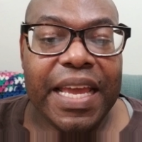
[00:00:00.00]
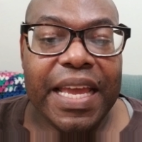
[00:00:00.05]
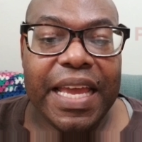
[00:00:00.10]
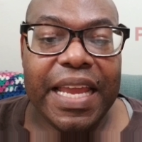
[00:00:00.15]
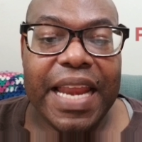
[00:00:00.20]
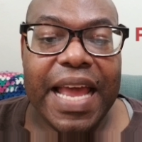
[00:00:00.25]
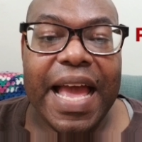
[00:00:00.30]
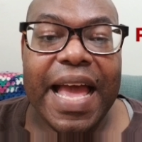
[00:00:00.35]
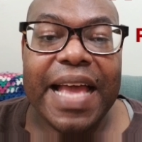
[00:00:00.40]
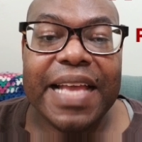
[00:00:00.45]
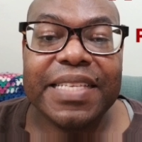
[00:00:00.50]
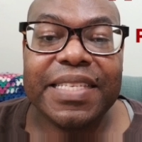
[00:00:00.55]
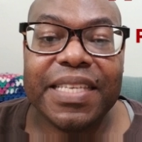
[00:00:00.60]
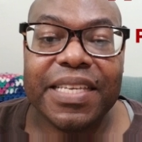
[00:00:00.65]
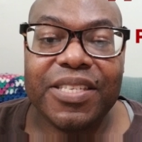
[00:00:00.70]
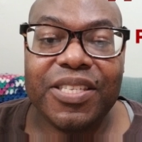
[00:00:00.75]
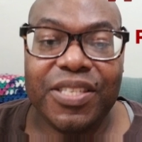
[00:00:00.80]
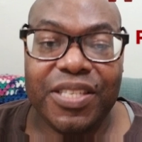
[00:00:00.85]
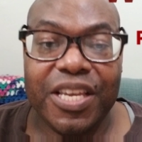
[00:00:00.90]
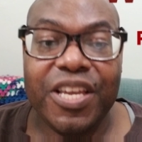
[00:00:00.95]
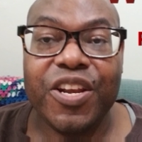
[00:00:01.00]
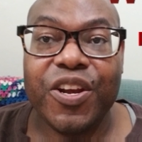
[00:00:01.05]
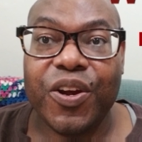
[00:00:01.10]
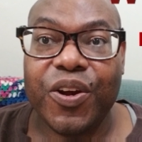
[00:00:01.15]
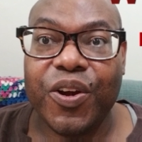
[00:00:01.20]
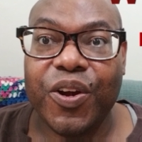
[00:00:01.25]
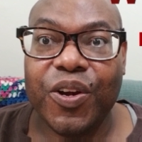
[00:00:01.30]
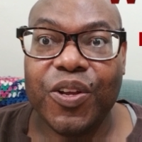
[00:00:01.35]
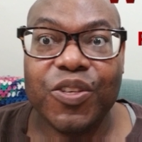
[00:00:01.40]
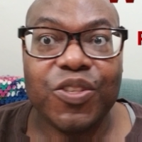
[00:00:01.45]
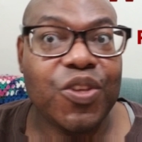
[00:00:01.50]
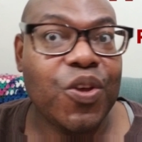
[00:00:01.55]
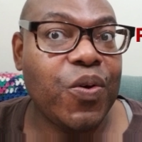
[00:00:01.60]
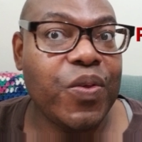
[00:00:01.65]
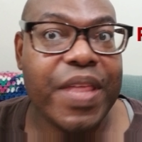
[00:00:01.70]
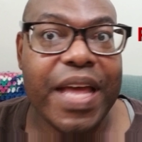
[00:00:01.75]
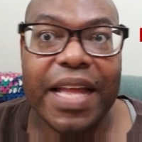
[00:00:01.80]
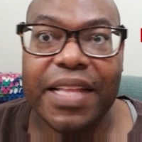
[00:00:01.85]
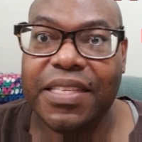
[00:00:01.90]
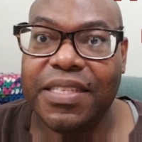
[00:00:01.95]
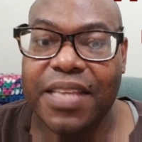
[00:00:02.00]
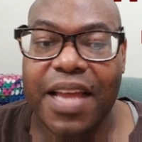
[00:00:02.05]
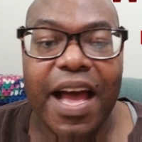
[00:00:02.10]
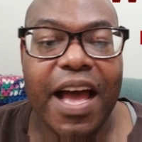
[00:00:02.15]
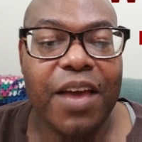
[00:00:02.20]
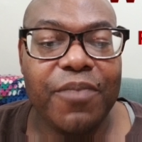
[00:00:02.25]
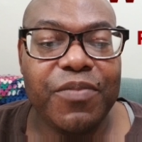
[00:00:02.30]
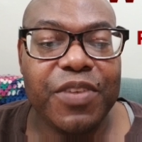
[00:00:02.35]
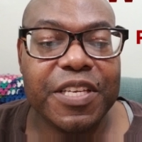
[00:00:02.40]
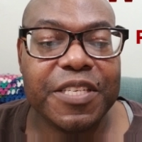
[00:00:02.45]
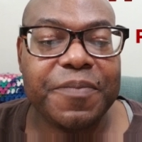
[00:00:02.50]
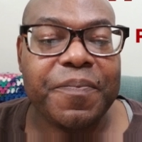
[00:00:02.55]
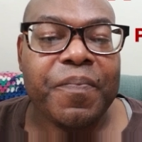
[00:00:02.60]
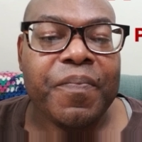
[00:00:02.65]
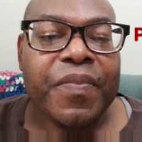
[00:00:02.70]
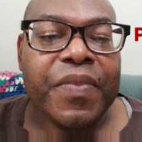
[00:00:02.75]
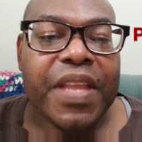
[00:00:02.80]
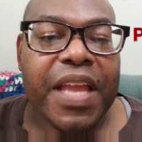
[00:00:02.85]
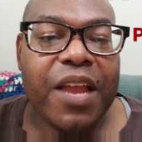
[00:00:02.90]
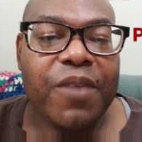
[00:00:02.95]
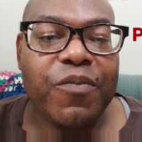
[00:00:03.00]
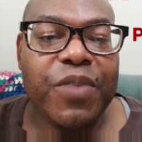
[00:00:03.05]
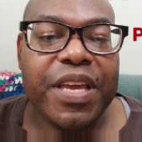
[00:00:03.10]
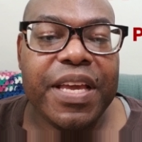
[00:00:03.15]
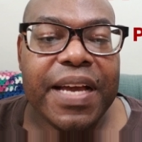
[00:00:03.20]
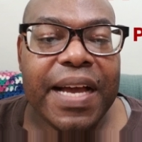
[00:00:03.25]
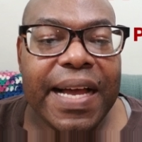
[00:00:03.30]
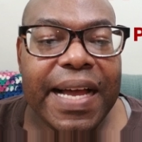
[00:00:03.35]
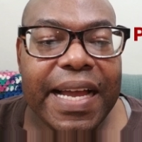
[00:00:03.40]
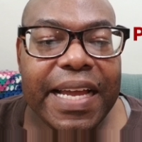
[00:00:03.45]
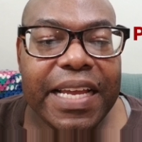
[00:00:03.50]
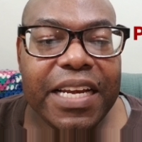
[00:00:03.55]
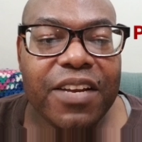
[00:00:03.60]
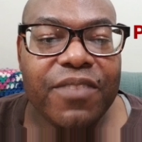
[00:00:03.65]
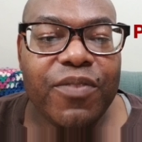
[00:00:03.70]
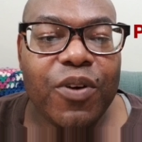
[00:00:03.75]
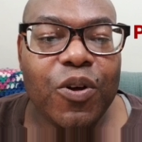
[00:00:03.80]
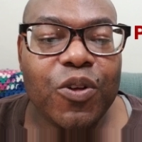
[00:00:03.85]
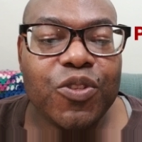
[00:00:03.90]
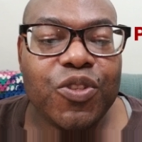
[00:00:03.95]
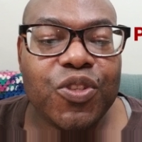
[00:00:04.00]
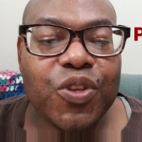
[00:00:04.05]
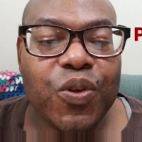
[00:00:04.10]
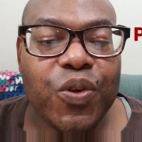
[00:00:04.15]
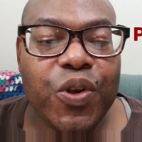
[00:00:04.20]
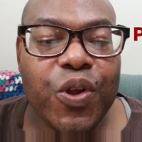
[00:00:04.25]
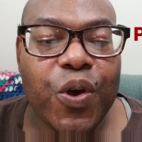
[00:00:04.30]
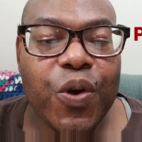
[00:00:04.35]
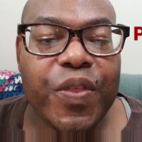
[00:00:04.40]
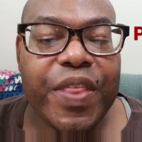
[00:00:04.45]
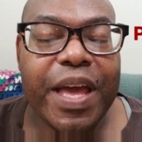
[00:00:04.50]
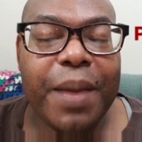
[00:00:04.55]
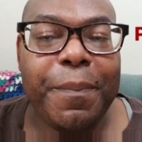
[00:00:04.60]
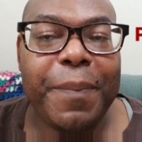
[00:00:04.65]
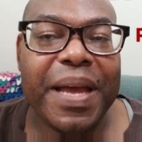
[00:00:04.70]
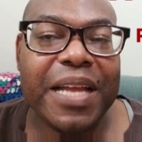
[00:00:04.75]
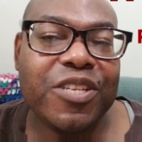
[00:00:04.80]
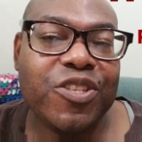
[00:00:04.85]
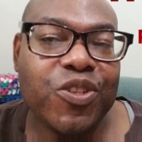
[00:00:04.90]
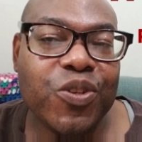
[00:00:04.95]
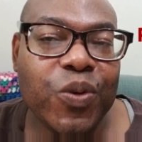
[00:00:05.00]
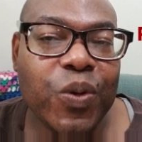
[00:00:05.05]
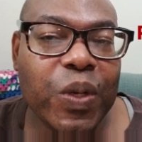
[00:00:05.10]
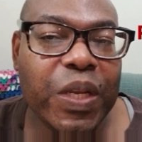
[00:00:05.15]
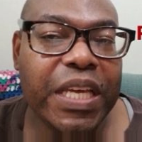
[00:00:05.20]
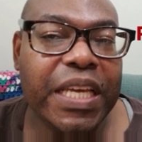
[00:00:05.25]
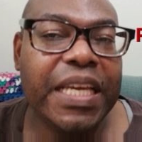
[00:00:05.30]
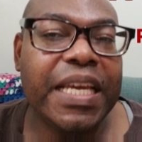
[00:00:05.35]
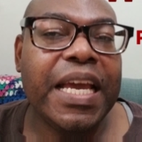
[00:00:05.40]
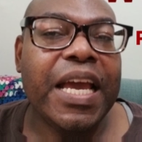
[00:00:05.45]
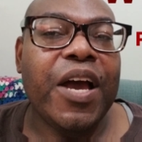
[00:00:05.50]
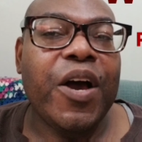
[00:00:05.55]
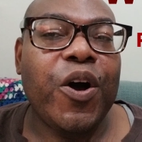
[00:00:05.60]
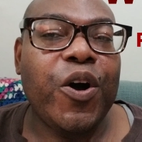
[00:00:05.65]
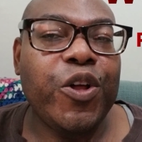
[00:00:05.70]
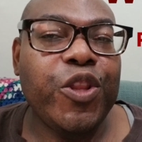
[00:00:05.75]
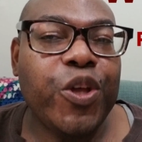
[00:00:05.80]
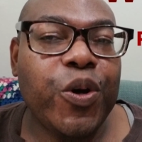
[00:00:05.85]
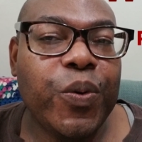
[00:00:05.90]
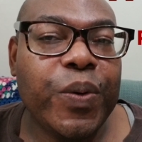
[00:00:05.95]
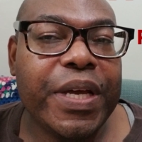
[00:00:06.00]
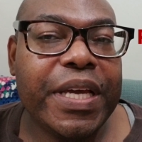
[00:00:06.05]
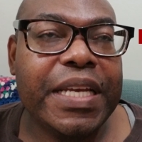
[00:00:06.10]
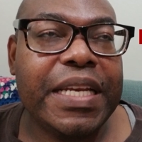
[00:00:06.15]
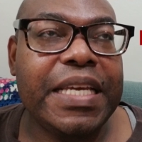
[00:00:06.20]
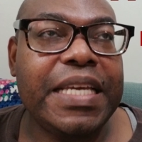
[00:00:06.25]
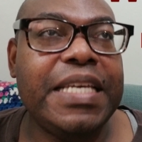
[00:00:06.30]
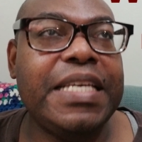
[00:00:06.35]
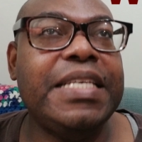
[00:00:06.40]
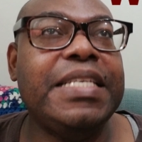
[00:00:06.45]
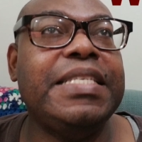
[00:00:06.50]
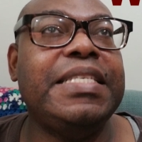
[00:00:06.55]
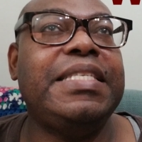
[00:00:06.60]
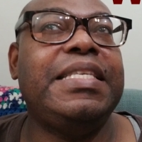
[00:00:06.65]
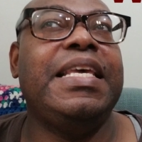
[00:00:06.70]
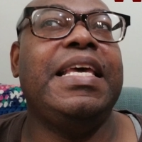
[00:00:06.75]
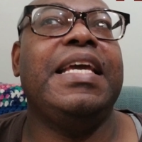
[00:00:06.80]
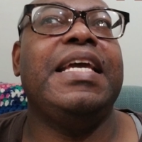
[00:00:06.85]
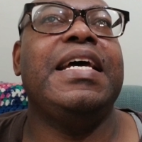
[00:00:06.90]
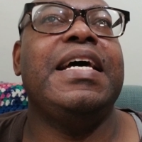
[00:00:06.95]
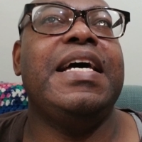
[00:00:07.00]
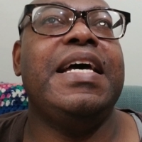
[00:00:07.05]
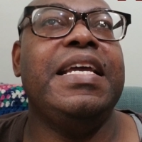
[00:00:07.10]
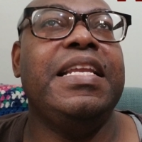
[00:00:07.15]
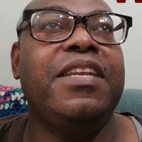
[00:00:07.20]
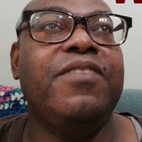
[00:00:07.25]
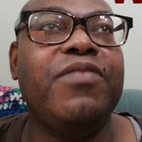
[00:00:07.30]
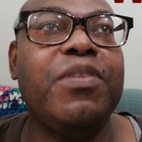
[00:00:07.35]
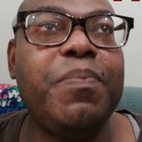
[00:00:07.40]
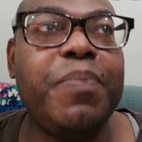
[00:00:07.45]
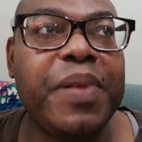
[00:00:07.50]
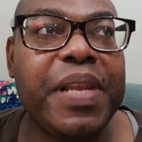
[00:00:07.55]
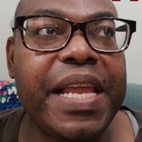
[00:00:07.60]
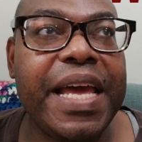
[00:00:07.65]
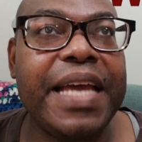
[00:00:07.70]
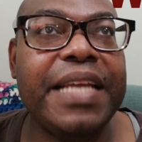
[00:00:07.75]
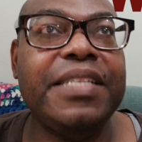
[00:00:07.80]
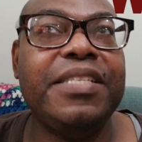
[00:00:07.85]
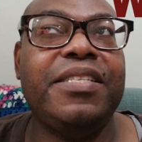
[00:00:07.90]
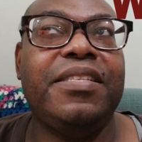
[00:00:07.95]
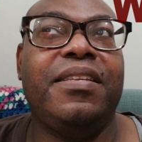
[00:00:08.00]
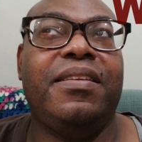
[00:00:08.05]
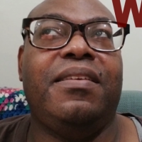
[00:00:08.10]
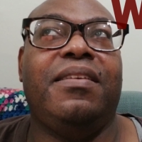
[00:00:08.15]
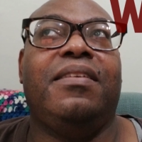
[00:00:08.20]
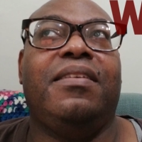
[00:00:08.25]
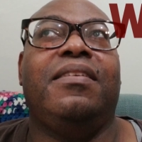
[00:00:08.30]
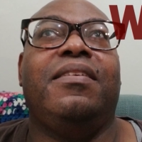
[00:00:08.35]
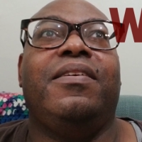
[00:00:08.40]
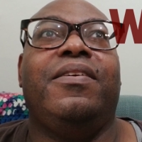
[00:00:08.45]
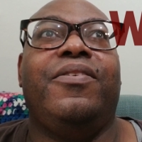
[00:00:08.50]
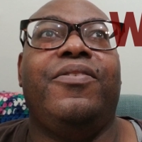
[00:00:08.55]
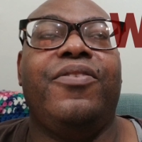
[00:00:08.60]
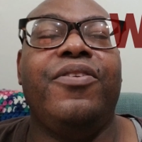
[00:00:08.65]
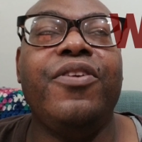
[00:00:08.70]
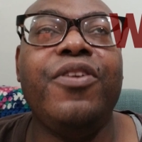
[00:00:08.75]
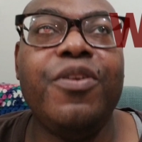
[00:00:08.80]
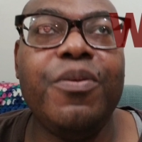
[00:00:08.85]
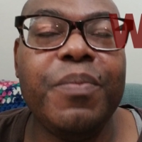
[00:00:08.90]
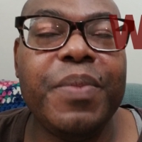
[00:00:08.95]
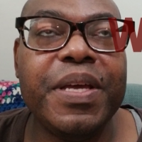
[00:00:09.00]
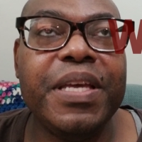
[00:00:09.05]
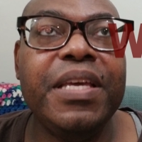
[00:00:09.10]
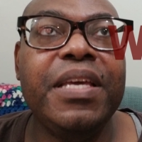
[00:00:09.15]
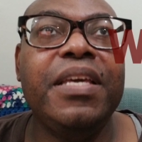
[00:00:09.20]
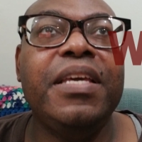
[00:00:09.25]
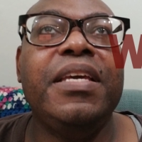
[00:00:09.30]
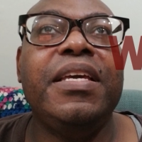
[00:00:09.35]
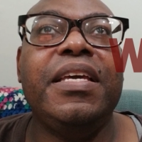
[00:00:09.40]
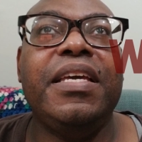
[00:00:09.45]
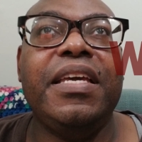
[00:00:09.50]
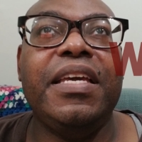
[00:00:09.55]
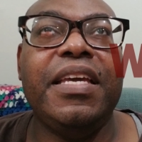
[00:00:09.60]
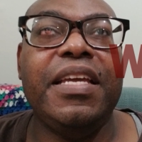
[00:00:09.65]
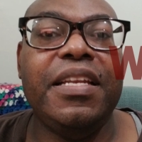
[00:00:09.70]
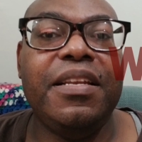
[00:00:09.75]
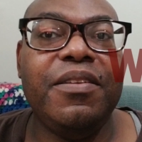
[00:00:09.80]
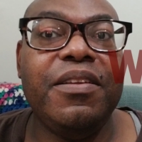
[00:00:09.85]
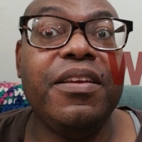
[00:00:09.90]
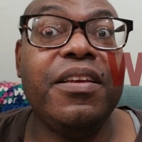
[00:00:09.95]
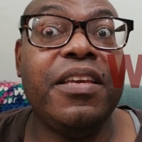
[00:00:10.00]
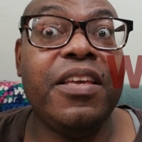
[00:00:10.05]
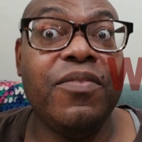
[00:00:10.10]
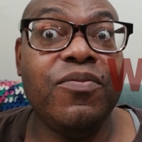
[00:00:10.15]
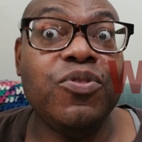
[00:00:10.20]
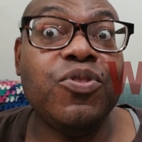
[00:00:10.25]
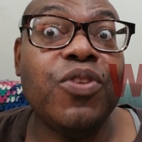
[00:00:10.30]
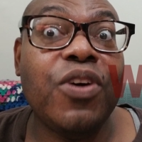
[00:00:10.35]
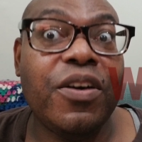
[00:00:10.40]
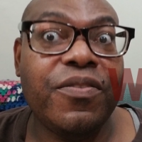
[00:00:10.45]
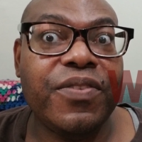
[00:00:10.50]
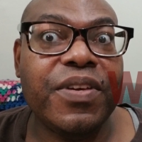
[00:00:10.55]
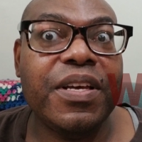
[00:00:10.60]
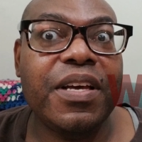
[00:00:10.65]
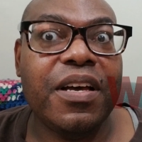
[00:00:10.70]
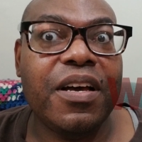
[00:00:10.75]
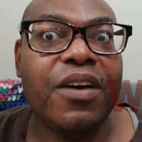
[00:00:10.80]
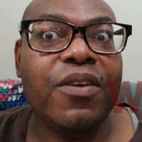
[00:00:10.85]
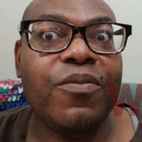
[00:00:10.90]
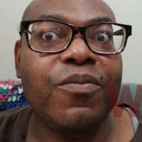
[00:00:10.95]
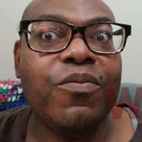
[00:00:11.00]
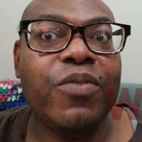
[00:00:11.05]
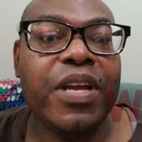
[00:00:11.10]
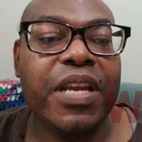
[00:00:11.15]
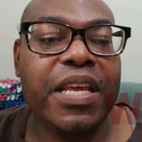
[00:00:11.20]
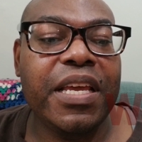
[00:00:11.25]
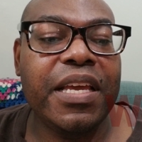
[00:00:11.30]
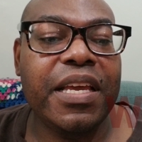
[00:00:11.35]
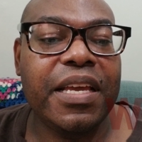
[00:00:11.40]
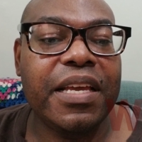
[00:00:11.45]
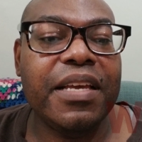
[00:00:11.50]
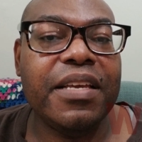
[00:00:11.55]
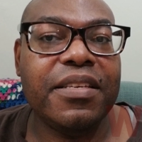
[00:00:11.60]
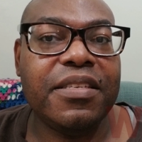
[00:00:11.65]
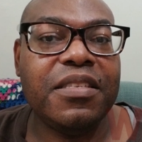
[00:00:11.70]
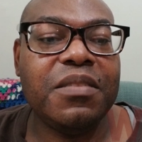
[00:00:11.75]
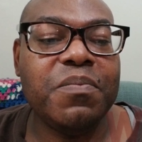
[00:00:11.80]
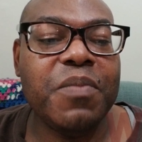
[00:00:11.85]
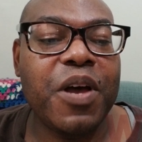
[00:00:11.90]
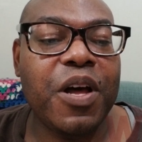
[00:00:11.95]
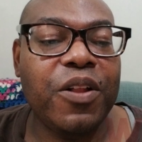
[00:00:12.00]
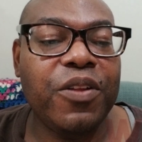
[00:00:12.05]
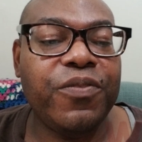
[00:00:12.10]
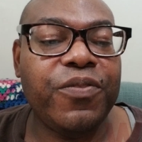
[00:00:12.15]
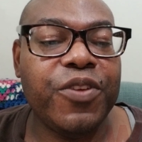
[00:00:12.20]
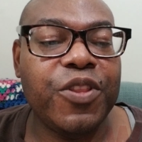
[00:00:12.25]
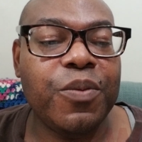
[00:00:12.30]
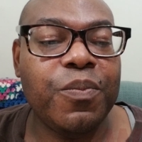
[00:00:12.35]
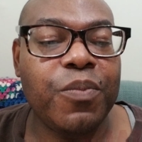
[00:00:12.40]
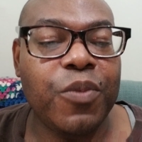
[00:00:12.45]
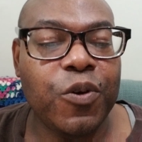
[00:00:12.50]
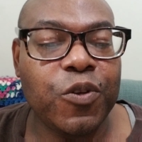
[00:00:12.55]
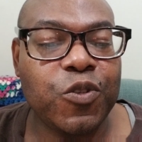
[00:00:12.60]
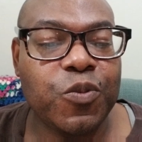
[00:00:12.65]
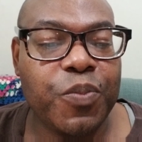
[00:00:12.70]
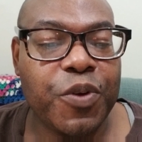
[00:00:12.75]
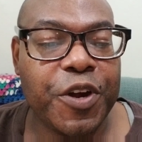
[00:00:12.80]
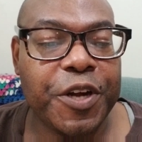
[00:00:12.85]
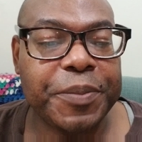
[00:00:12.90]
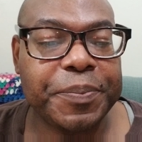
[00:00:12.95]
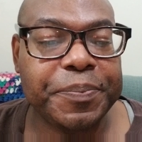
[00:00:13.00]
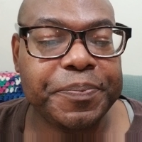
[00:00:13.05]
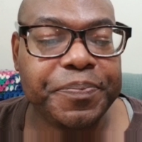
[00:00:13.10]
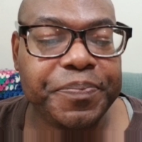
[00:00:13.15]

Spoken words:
It has cedar, so that's obvious. And we kind of also know that patchouli, although it is kind of a plant herb, it gives off a woody smell for the most part.